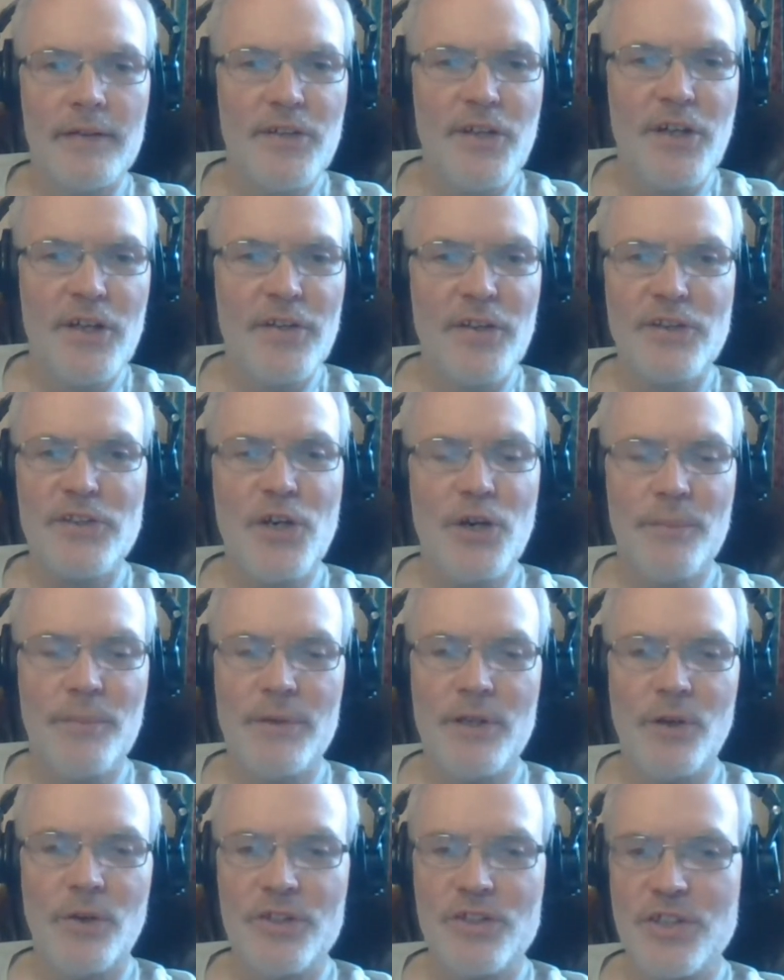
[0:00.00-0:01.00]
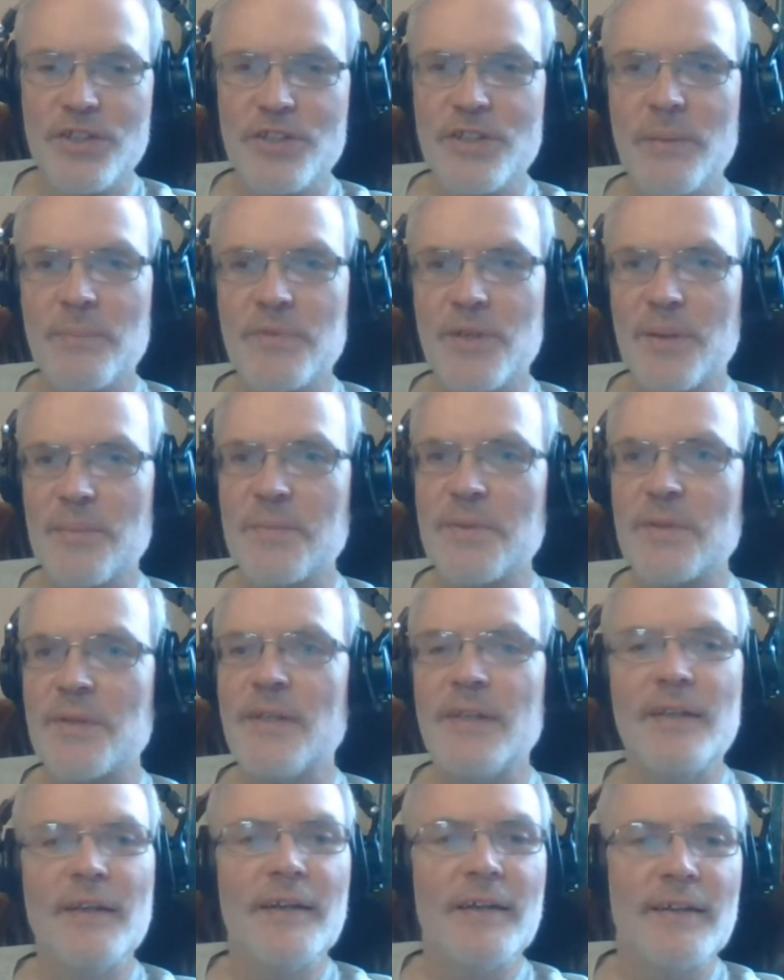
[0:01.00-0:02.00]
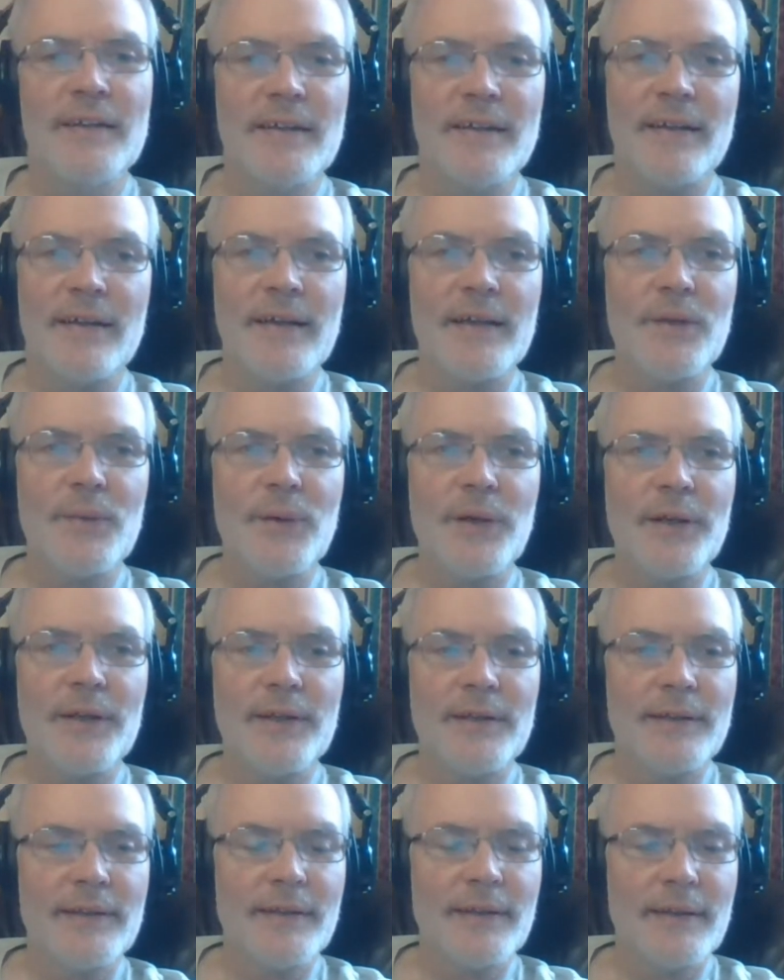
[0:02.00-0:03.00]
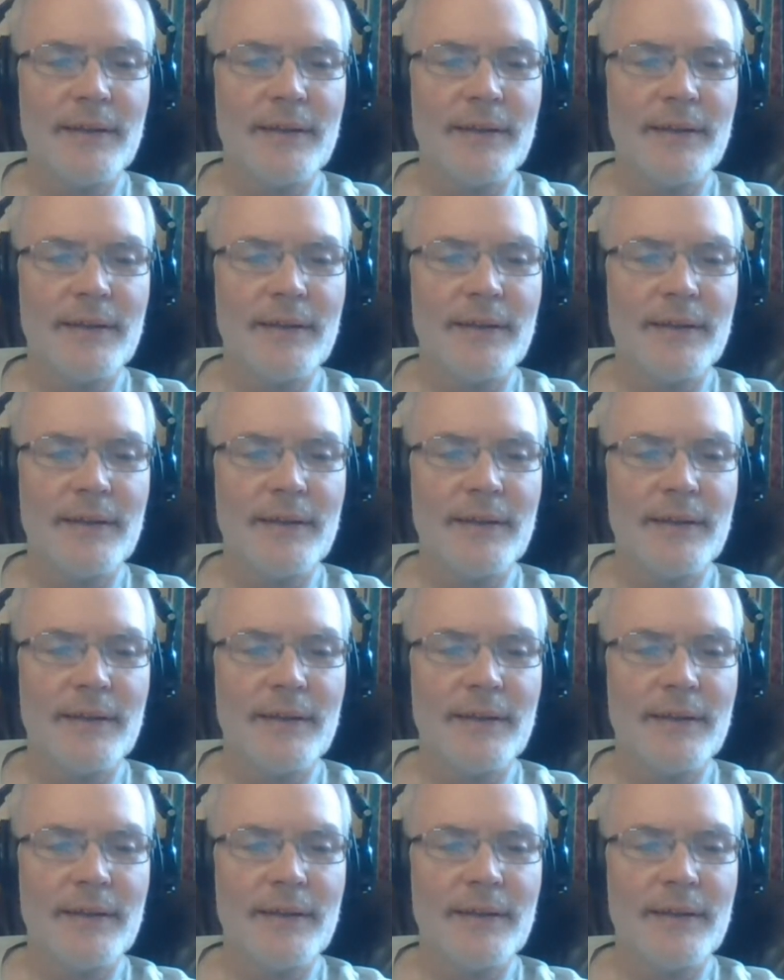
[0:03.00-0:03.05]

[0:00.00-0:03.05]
the terminology sometimes. Anyway,